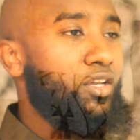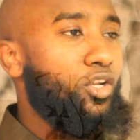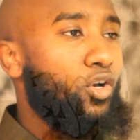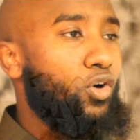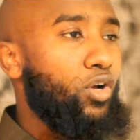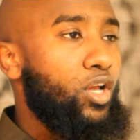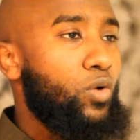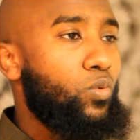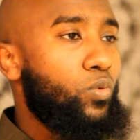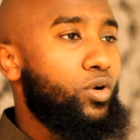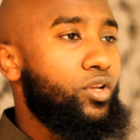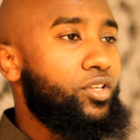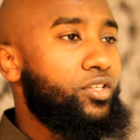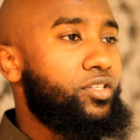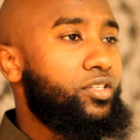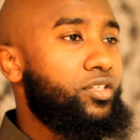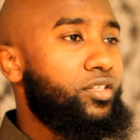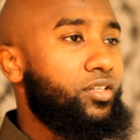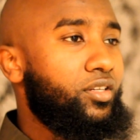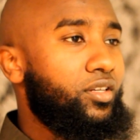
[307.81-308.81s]
You know, it
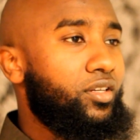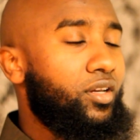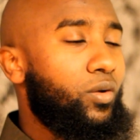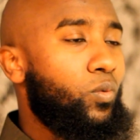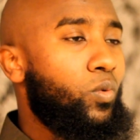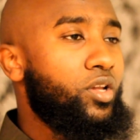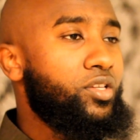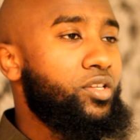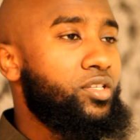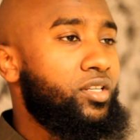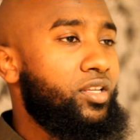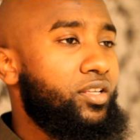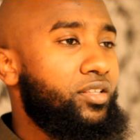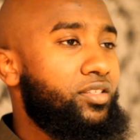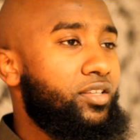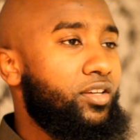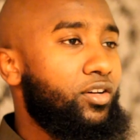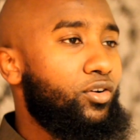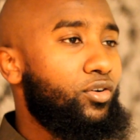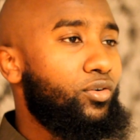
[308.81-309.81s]
was it wasn't
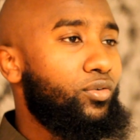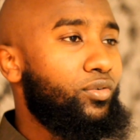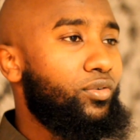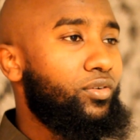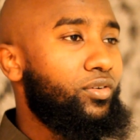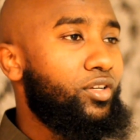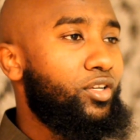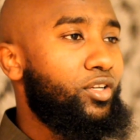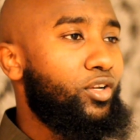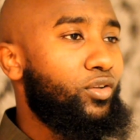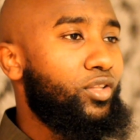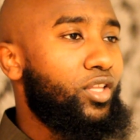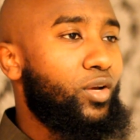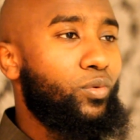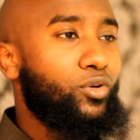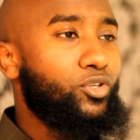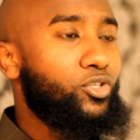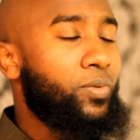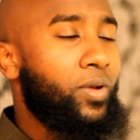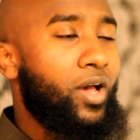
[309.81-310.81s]
until you know
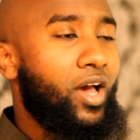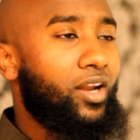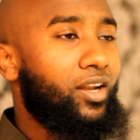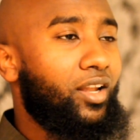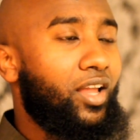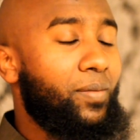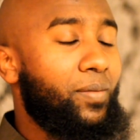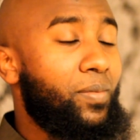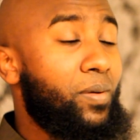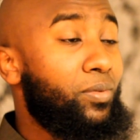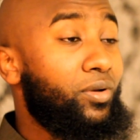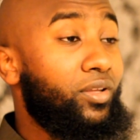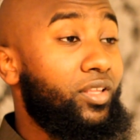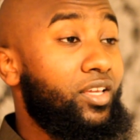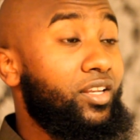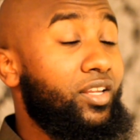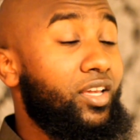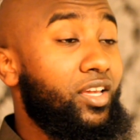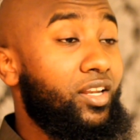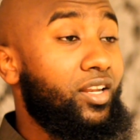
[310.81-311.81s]
there was I remember
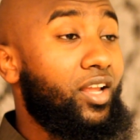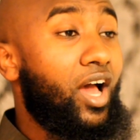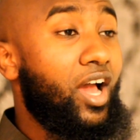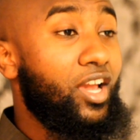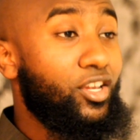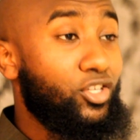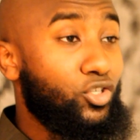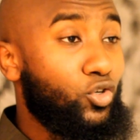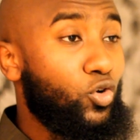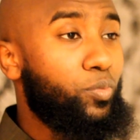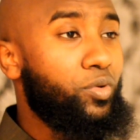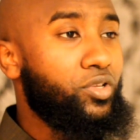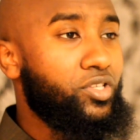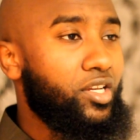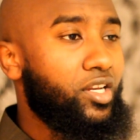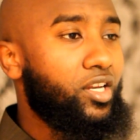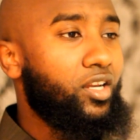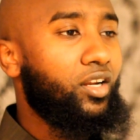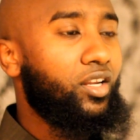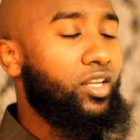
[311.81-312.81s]
in in high school,
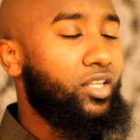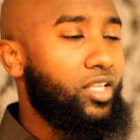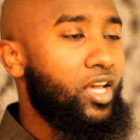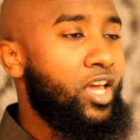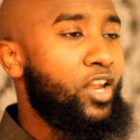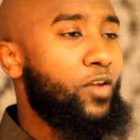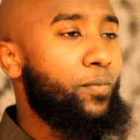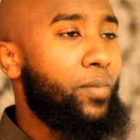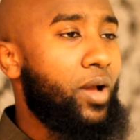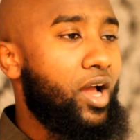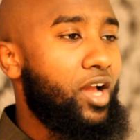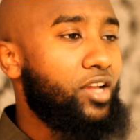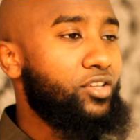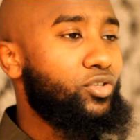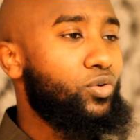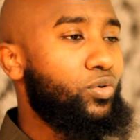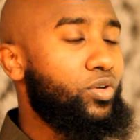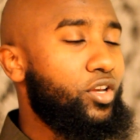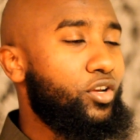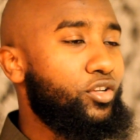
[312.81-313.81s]
particularly at the end of my
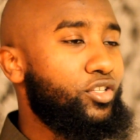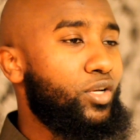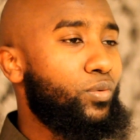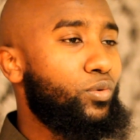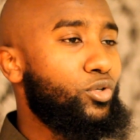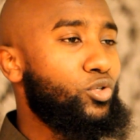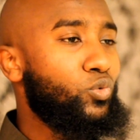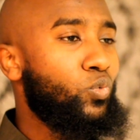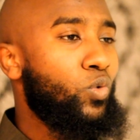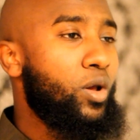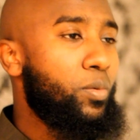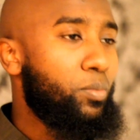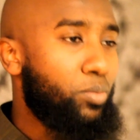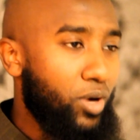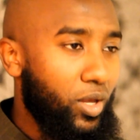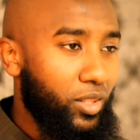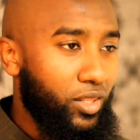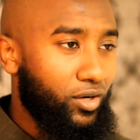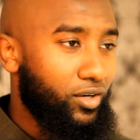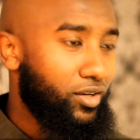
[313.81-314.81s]
high school years, there was
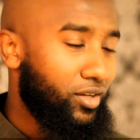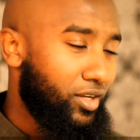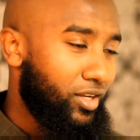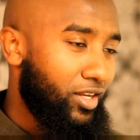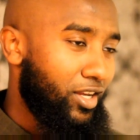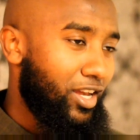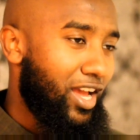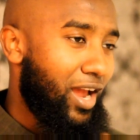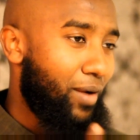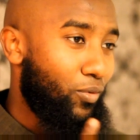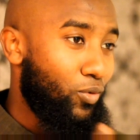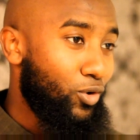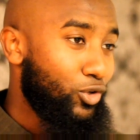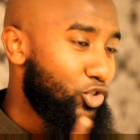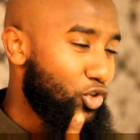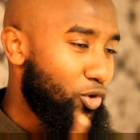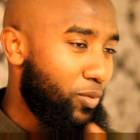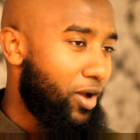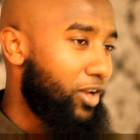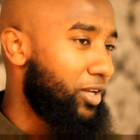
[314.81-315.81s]
one brother, and
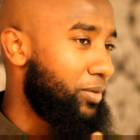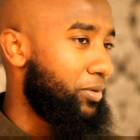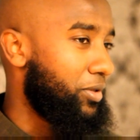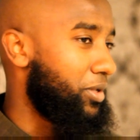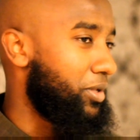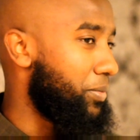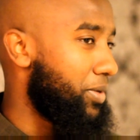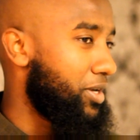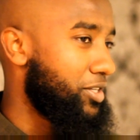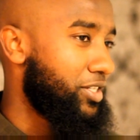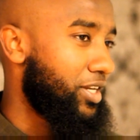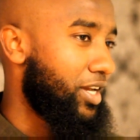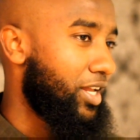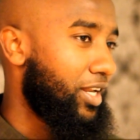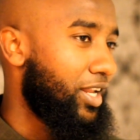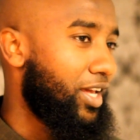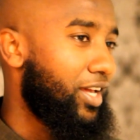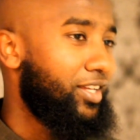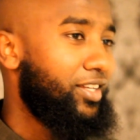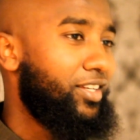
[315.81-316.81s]
one Somali brother,
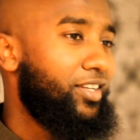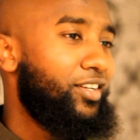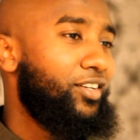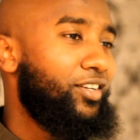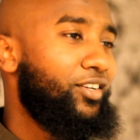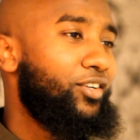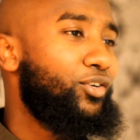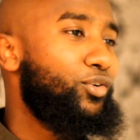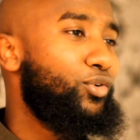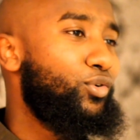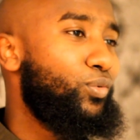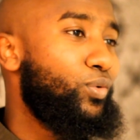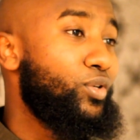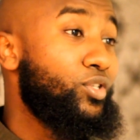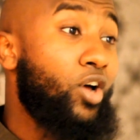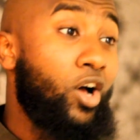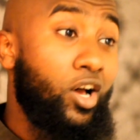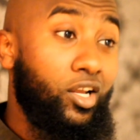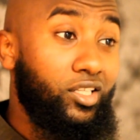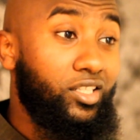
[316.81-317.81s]
mashallah who
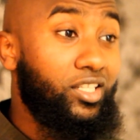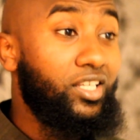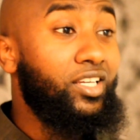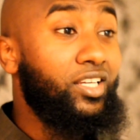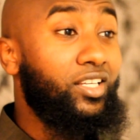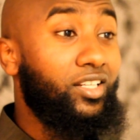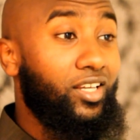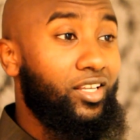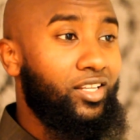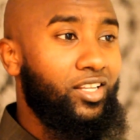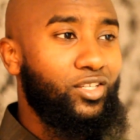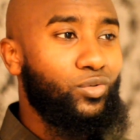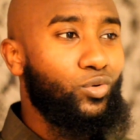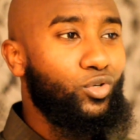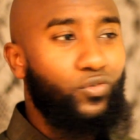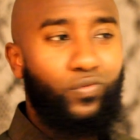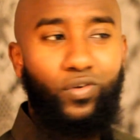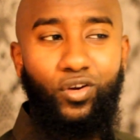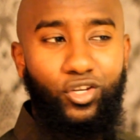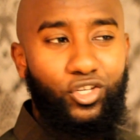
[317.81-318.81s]
was on Deen. And
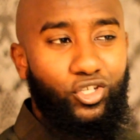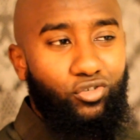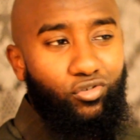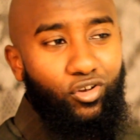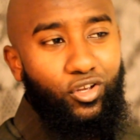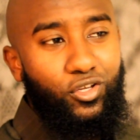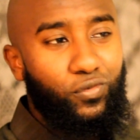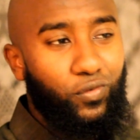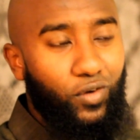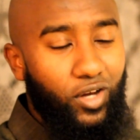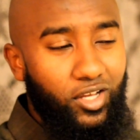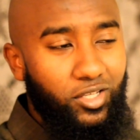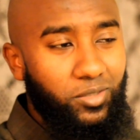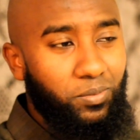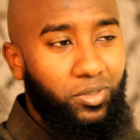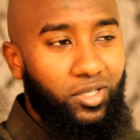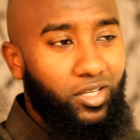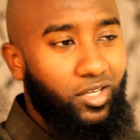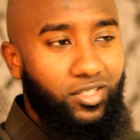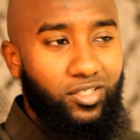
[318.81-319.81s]
this was very strange for
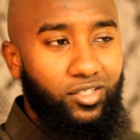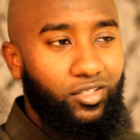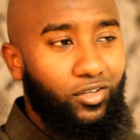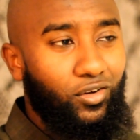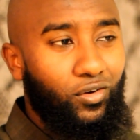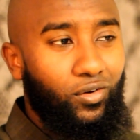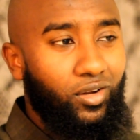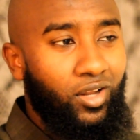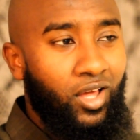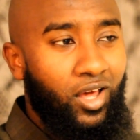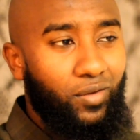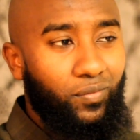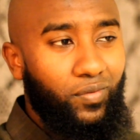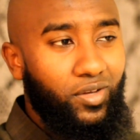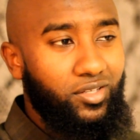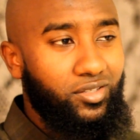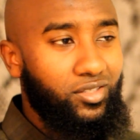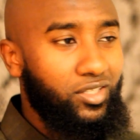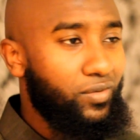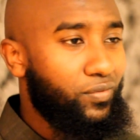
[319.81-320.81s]
us because, you know, a lot
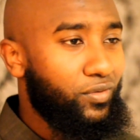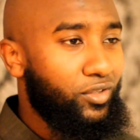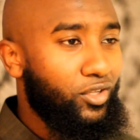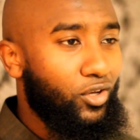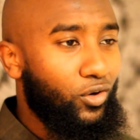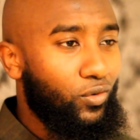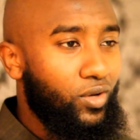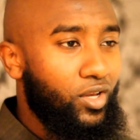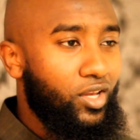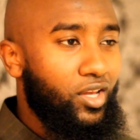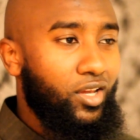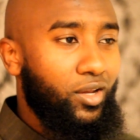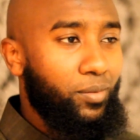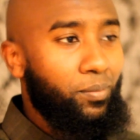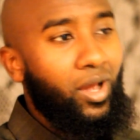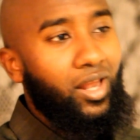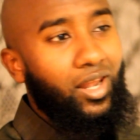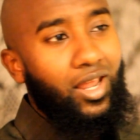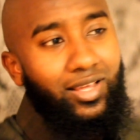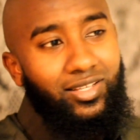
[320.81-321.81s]
of us, even though
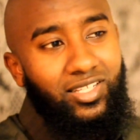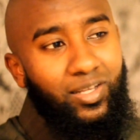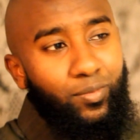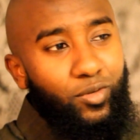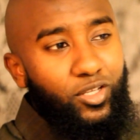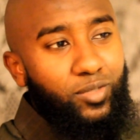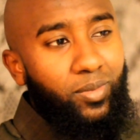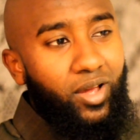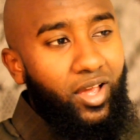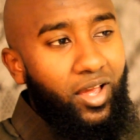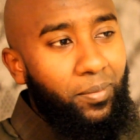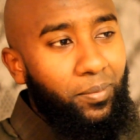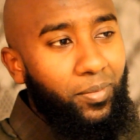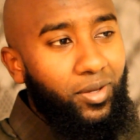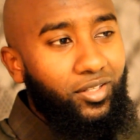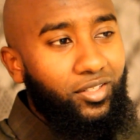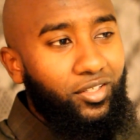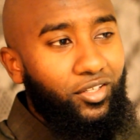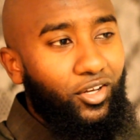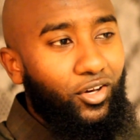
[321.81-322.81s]
my last name was
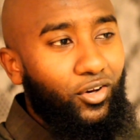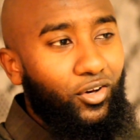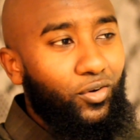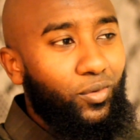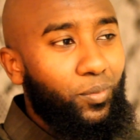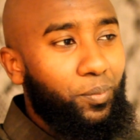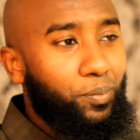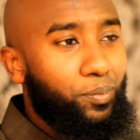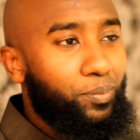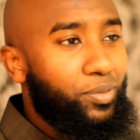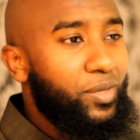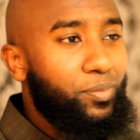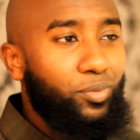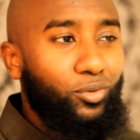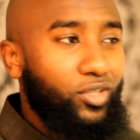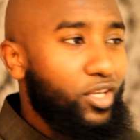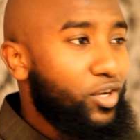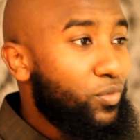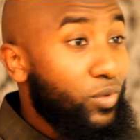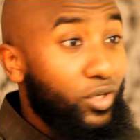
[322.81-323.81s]
Mohammed, you know,
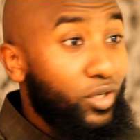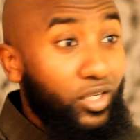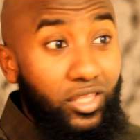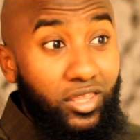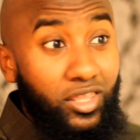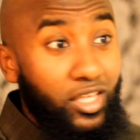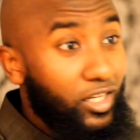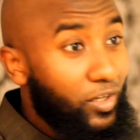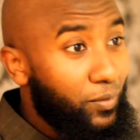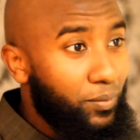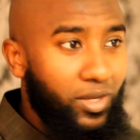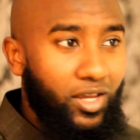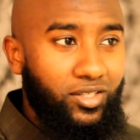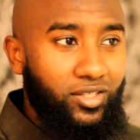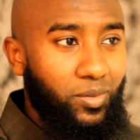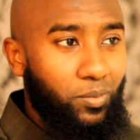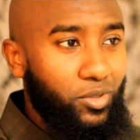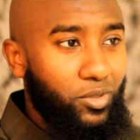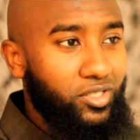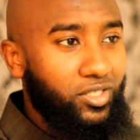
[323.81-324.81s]
people didn't really think of me
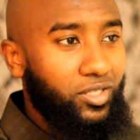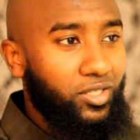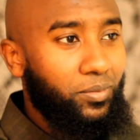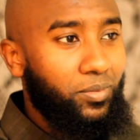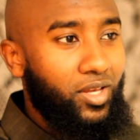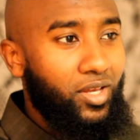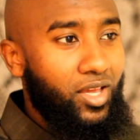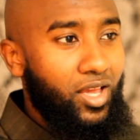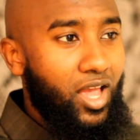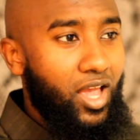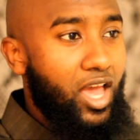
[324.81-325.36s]
as a Muslim.